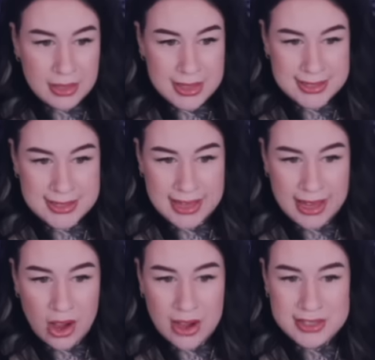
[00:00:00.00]
This is
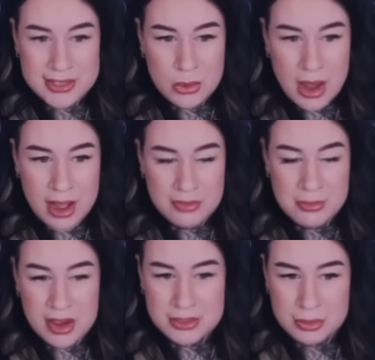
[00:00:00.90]
it. I still have
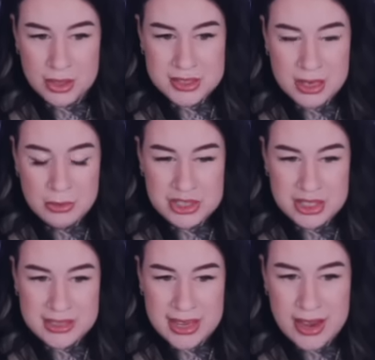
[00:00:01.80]
my deposit, which
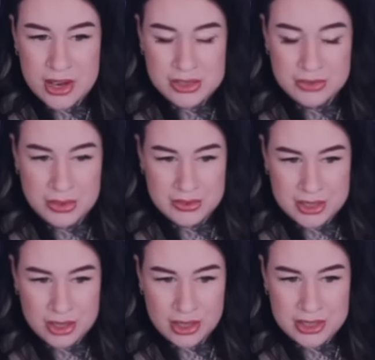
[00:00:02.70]
is eight hundred fifty
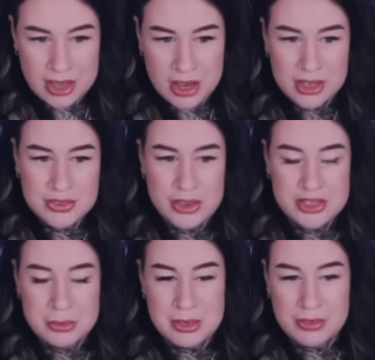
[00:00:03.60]
dollars. I asked for it
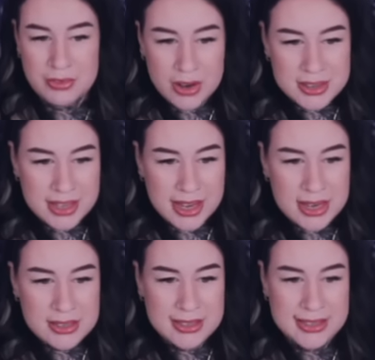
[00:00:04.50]
to be
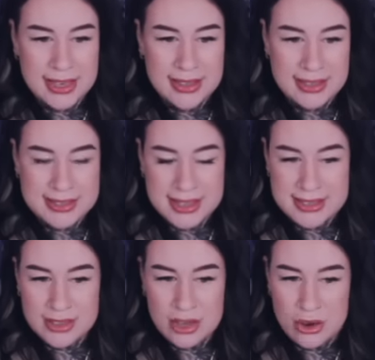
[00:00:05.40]
refunded, seeing this
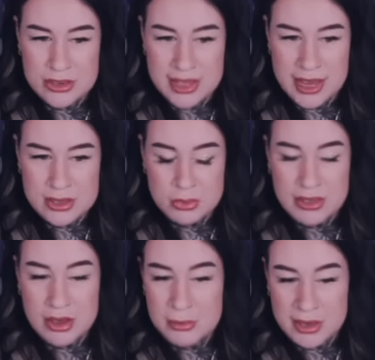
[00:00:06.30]
isn't going to end
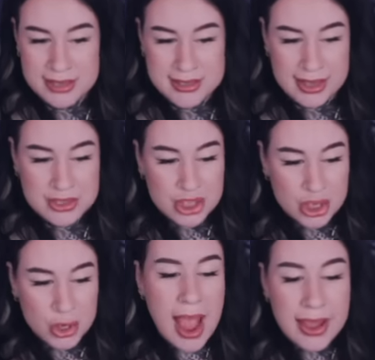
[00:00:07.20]
with a complete tattoo.